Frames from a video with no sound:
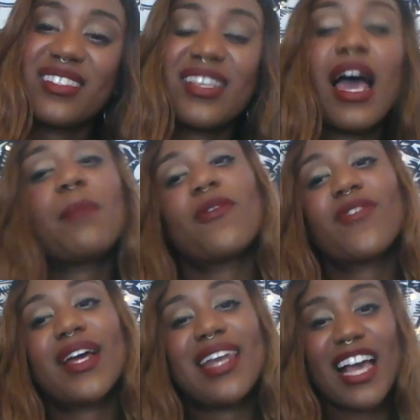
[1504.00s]
type of
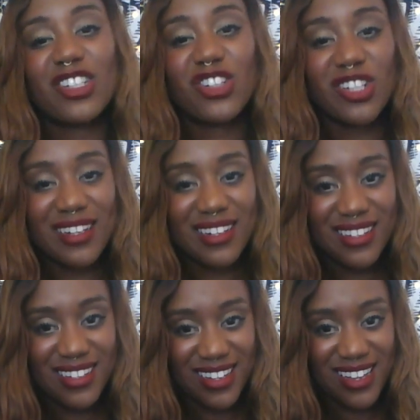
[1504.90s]
connection
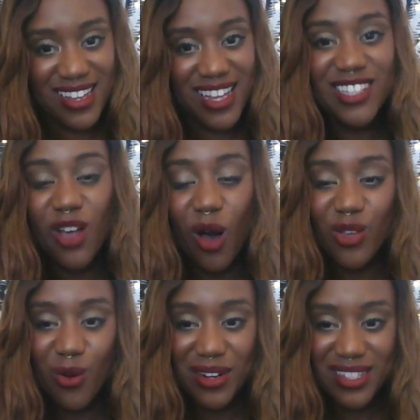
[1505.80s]
is all
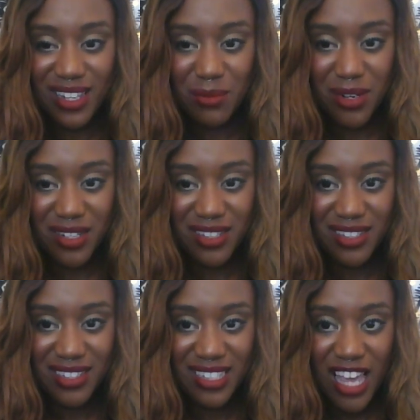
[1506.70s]
yours, Libra.
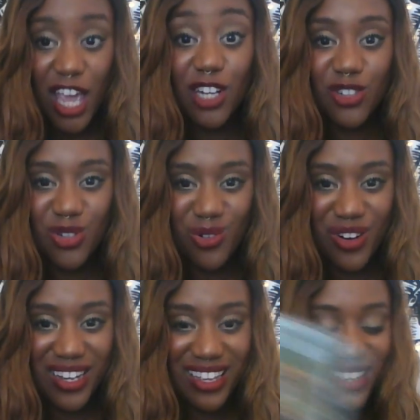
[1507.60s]

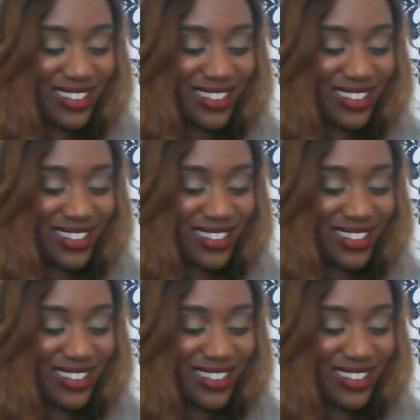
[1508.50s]
Enjoy.